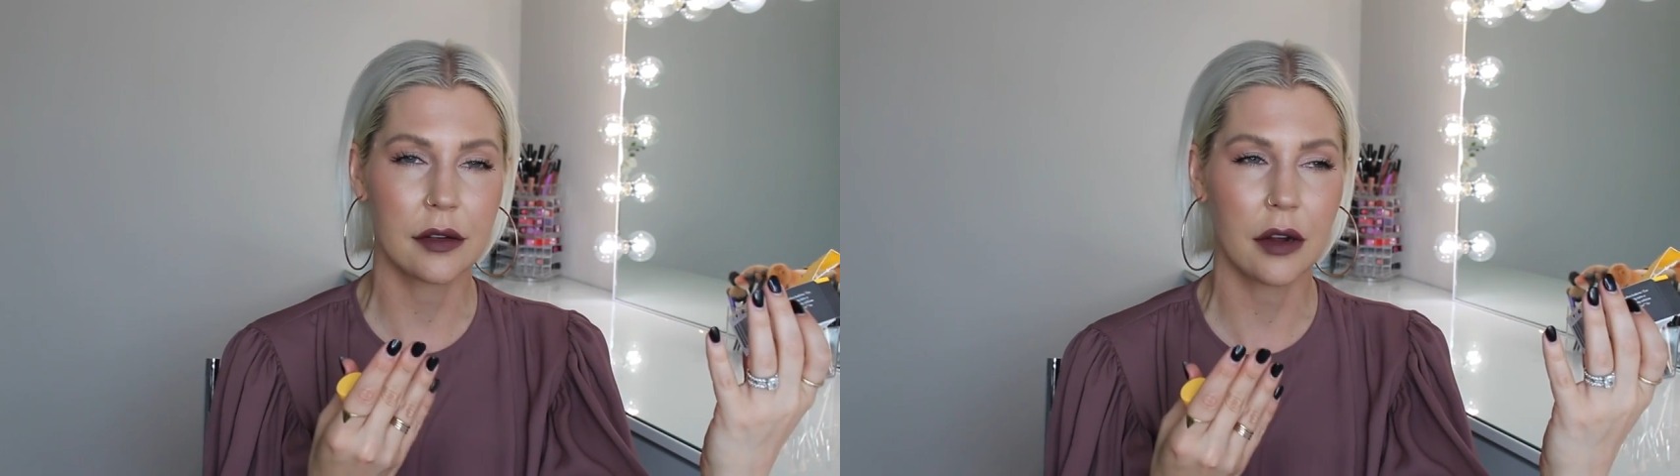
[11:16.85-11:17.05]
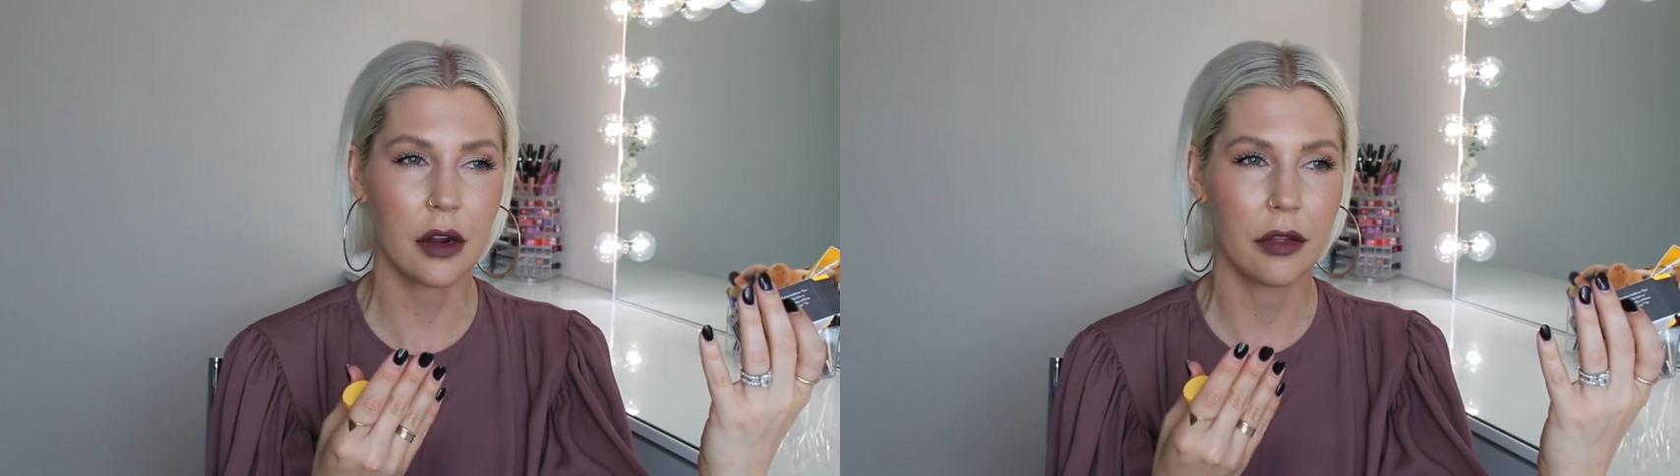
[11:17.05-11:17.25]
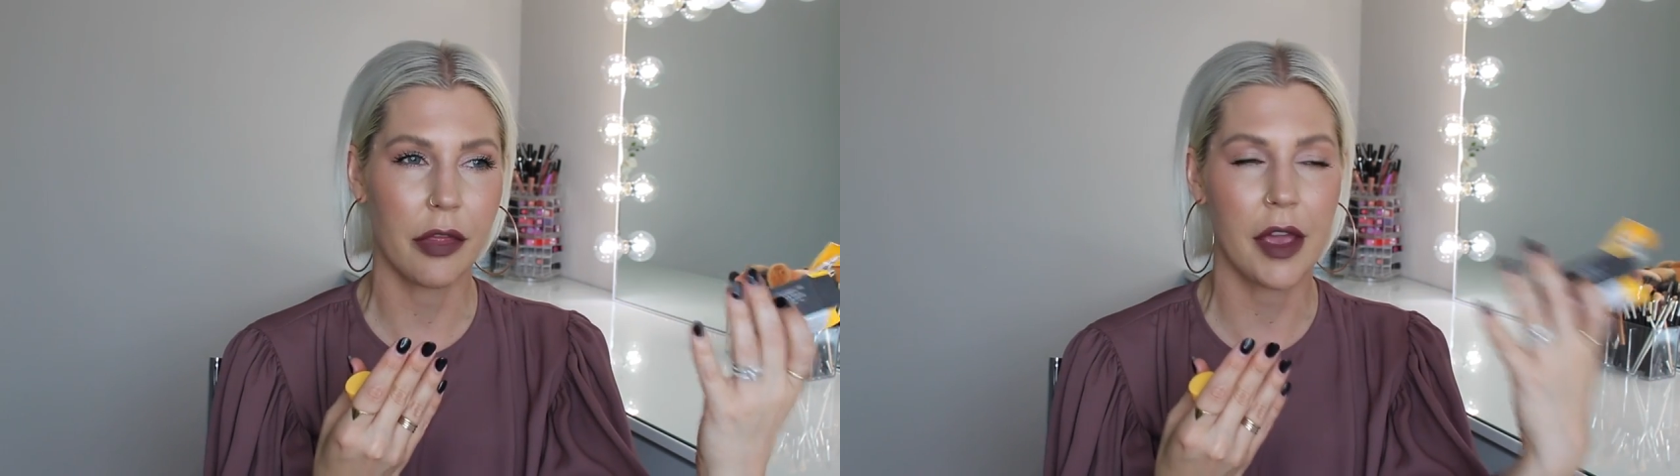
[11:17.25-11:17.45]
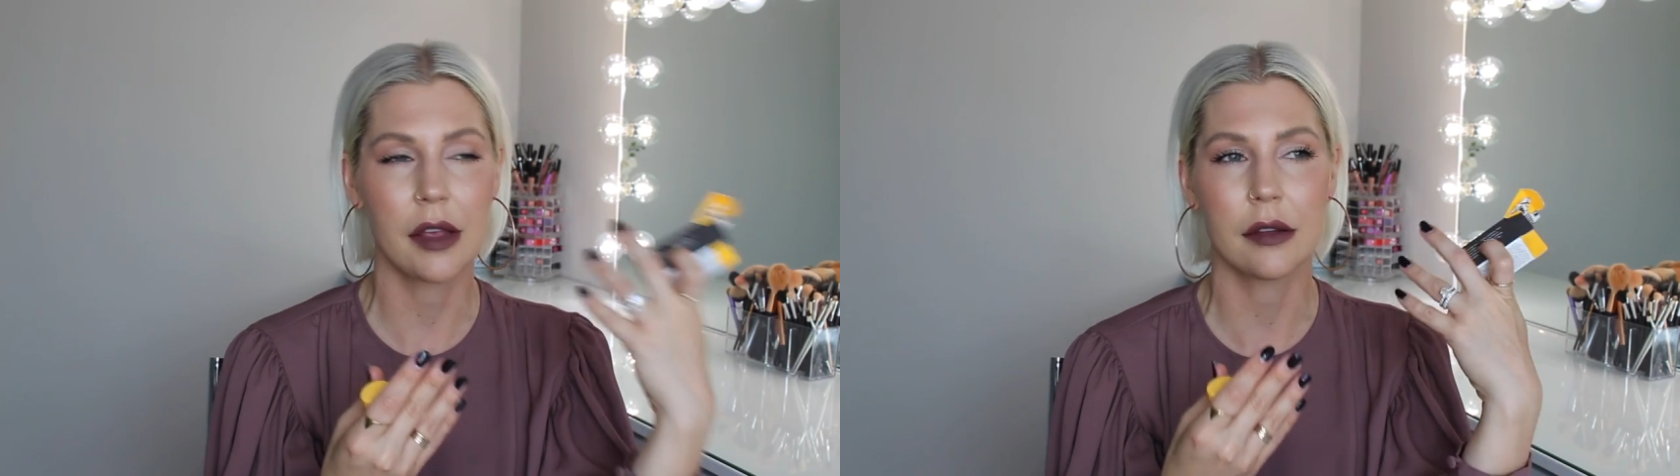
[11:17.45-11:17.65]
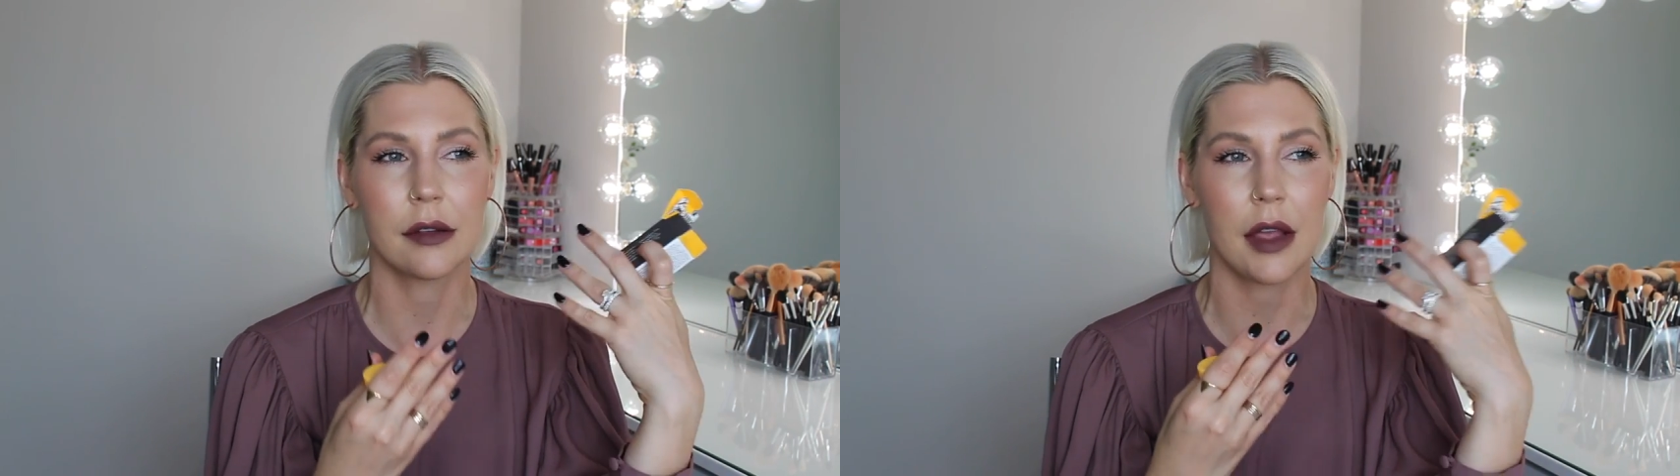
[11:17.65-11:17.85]
to certain
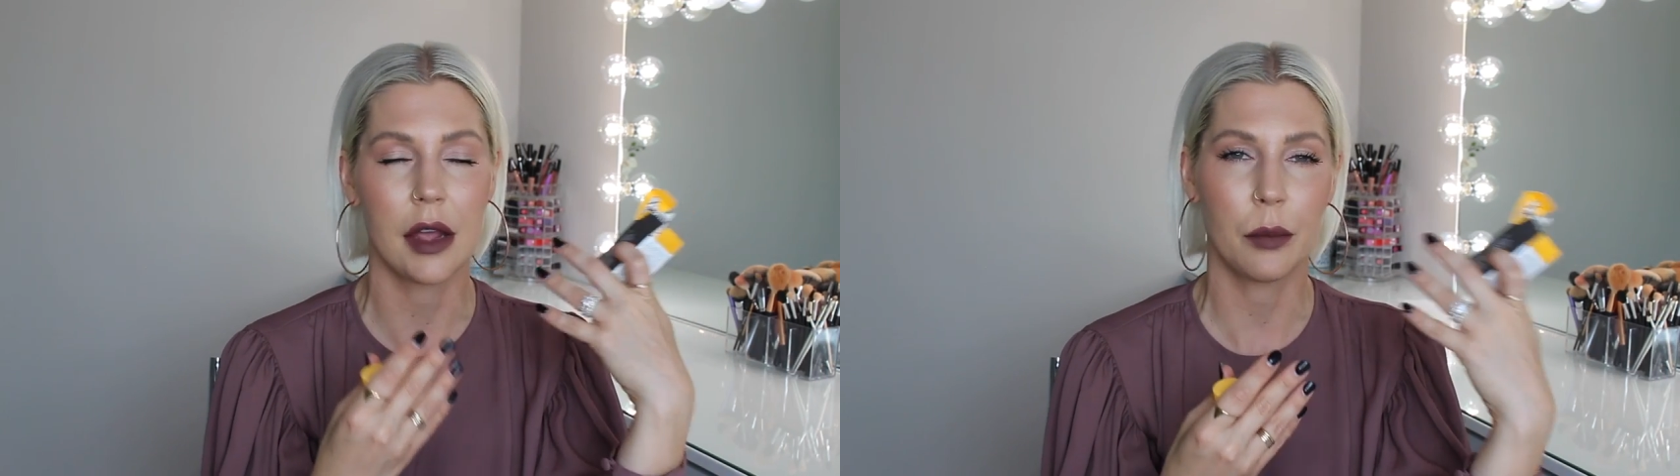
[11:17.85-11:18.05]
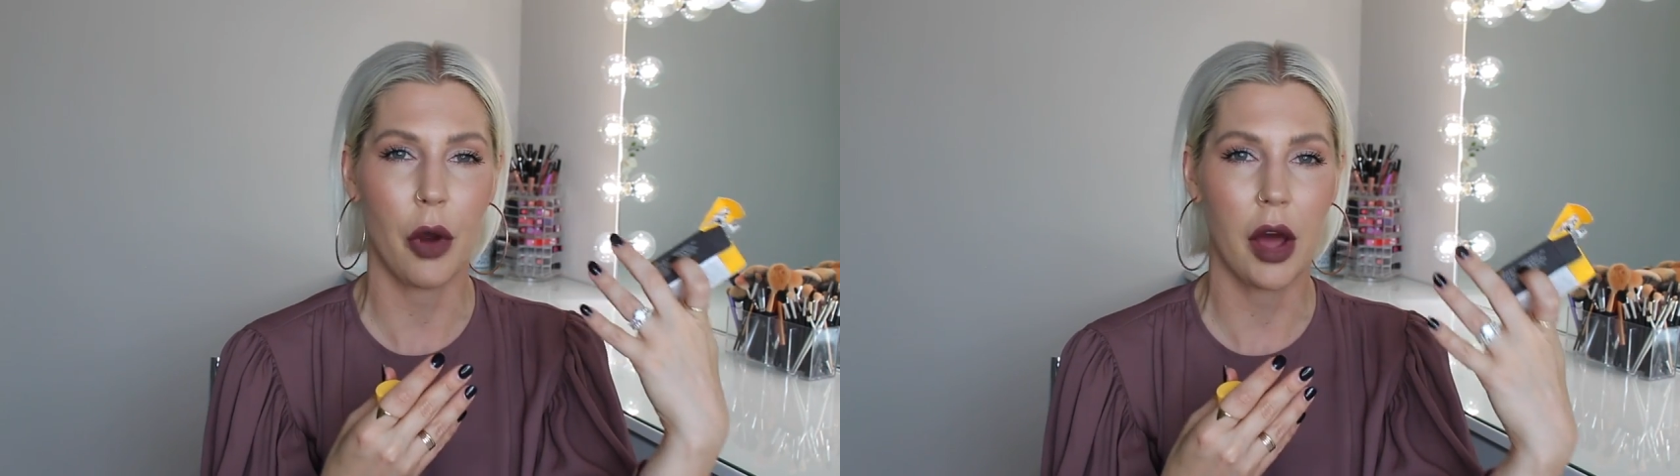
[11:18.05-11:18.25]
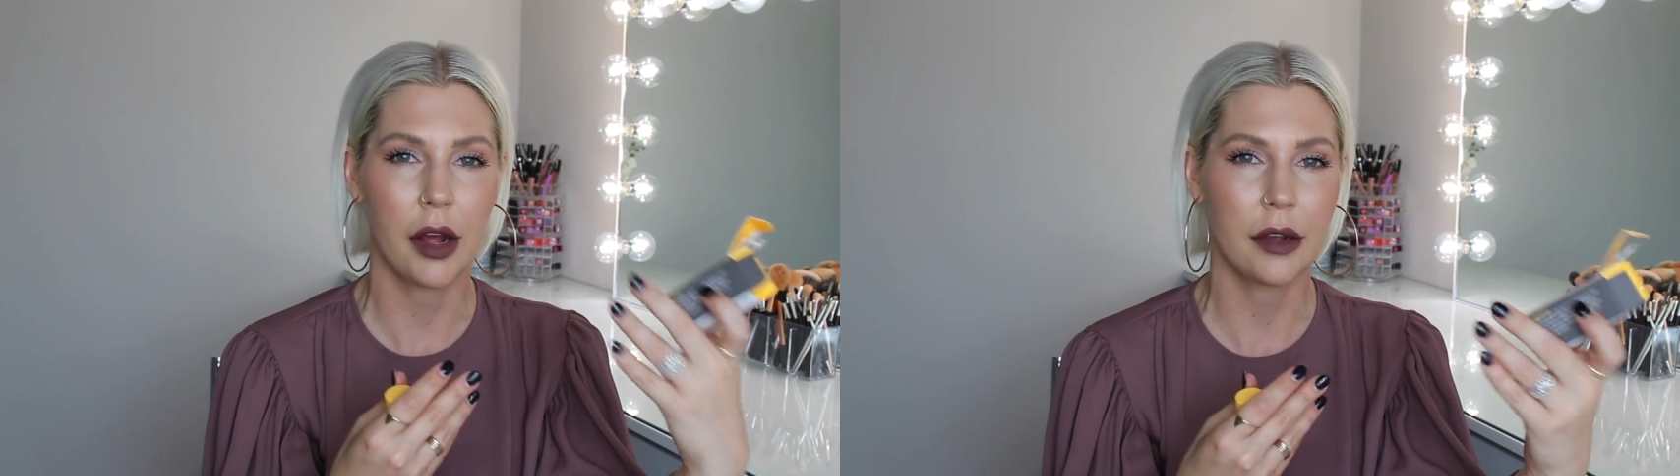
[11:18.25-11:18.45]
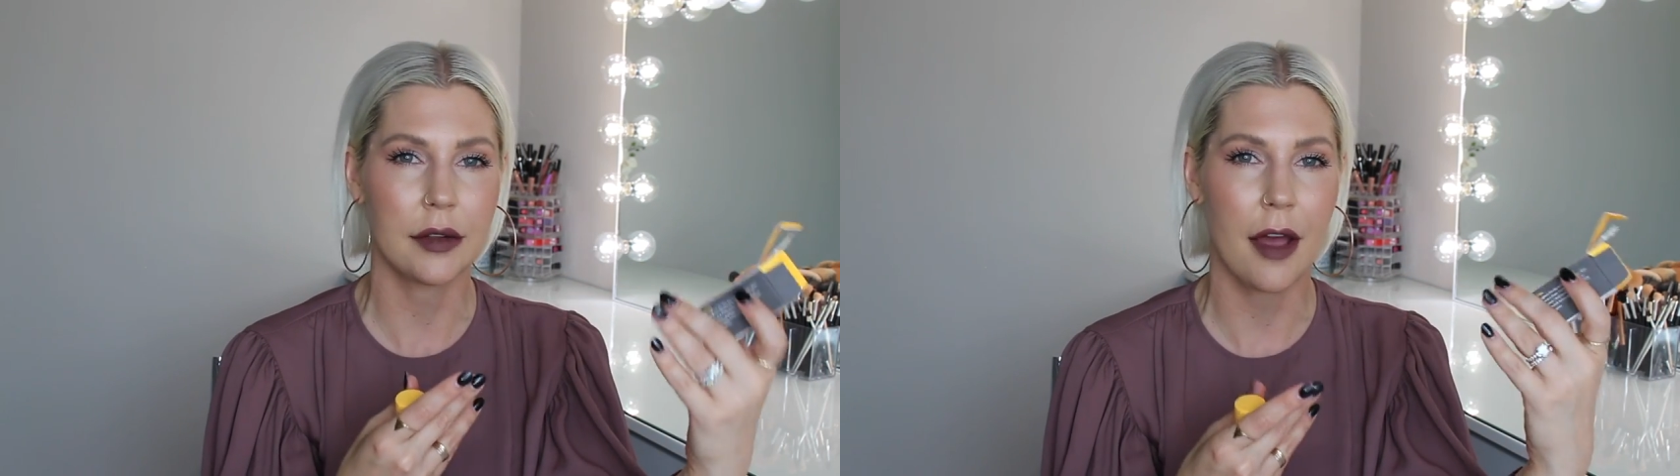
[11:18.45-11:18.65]
things in products.